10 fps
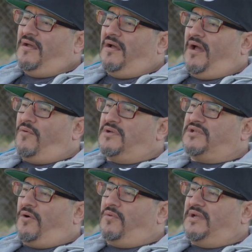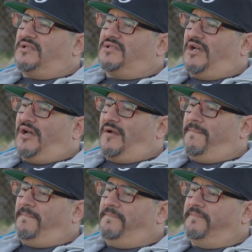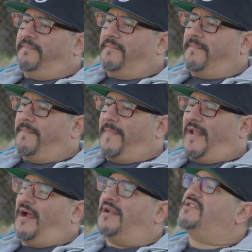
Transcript: I was always kind of